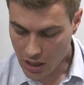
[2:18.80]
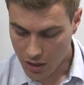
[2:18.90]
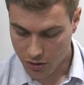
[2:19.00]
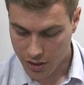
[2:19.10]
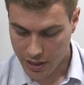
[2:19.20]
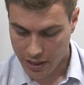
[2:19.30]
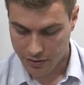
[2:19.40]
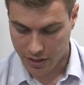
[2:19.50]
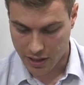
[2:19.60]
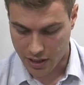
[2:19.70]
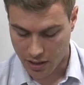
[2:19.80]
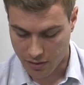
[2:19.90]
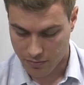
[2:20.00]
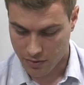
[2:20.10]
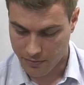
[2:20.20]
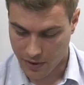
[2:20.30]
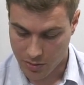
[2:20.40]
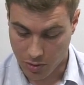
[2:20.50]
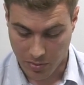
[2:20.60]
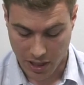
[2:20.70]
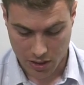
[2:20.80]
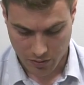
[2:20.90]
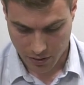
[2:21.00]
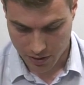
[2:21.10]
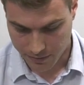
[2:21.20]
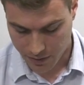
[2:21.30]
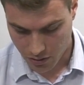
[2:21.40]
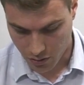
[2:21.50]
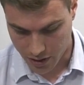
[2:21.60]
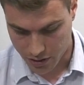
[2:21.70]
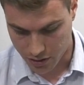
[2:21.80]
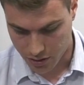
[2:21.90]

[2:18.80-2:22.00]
looking at the Facebook page, we've got a few questions.